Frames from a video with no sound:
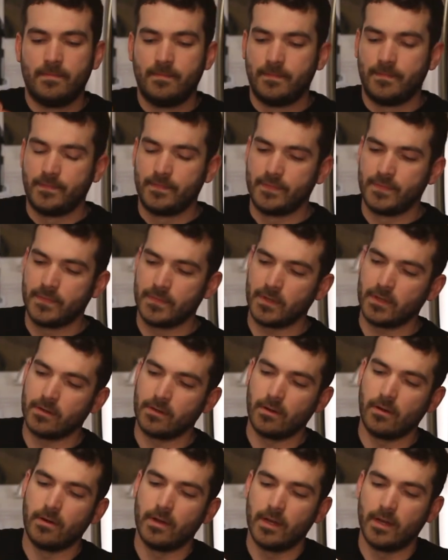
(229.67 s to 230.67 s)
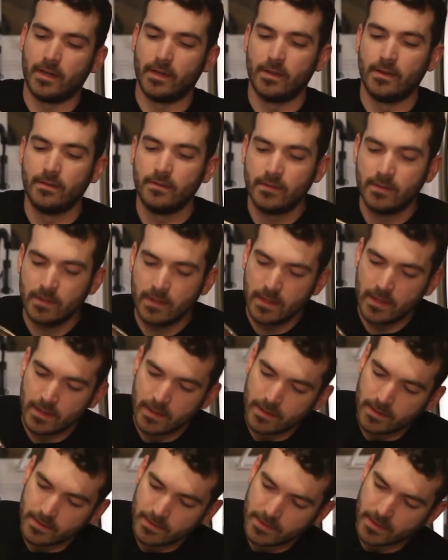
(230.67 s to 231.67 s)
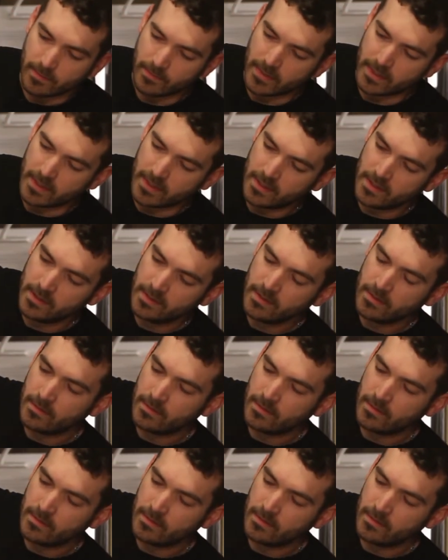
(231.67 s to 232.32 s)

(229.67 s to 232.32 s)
I'm gonna go ahead, dump it in.